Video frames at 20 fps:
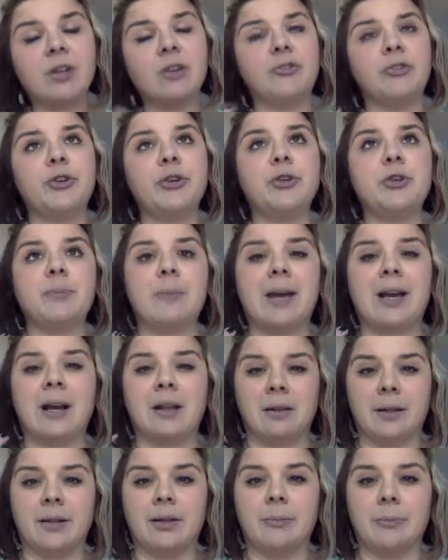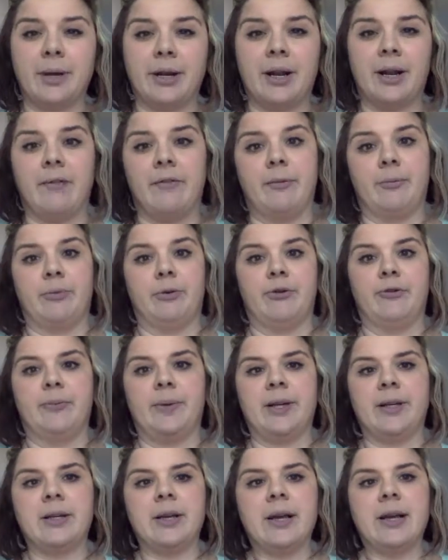for you to make a little bit of
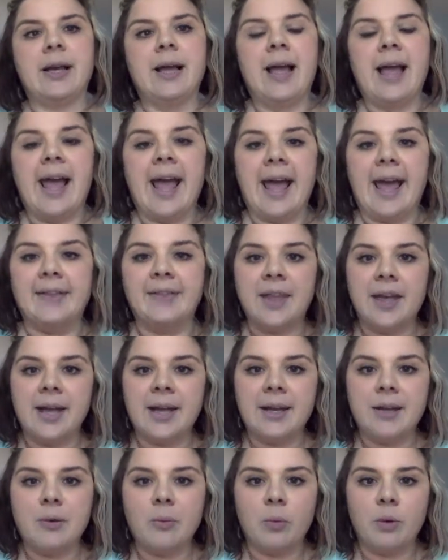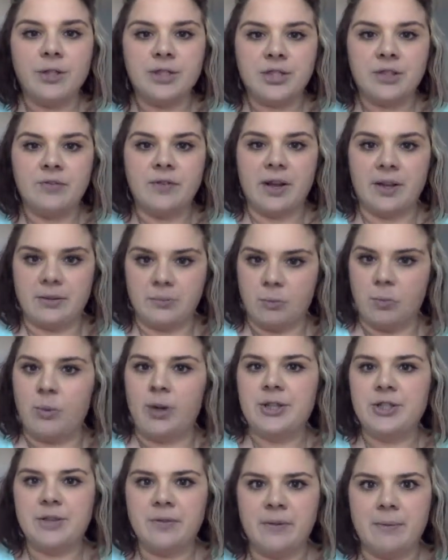improvement. And then once
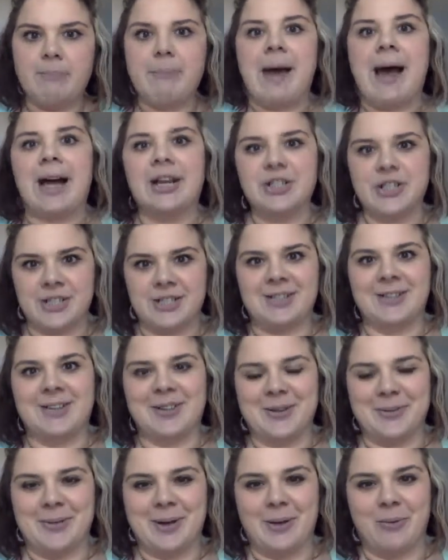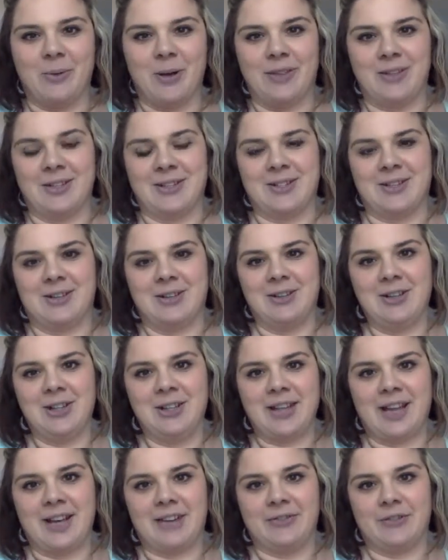you've imagined a little bit what this could look
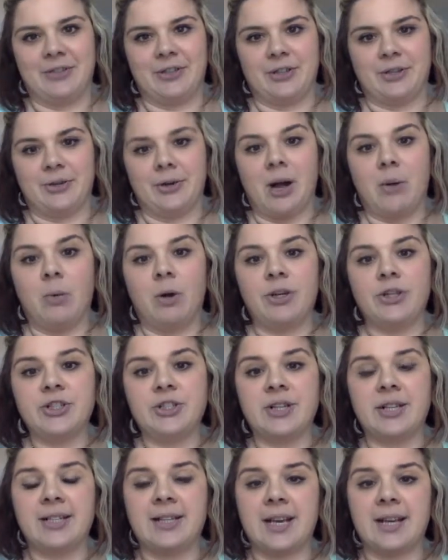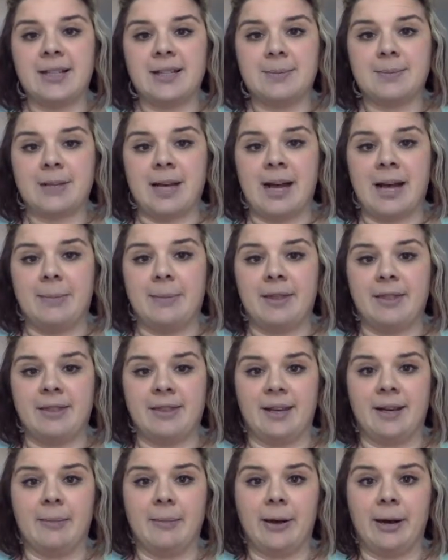like for you, I want you to take some time and
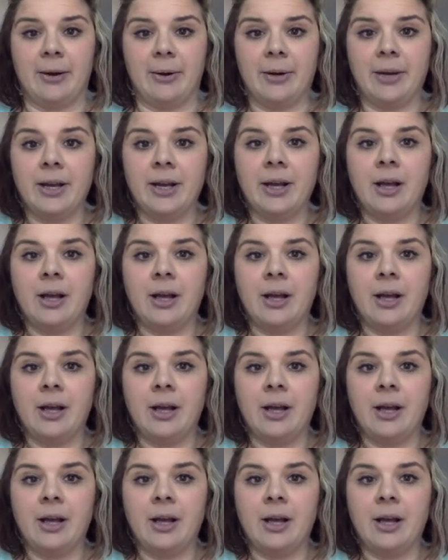think about,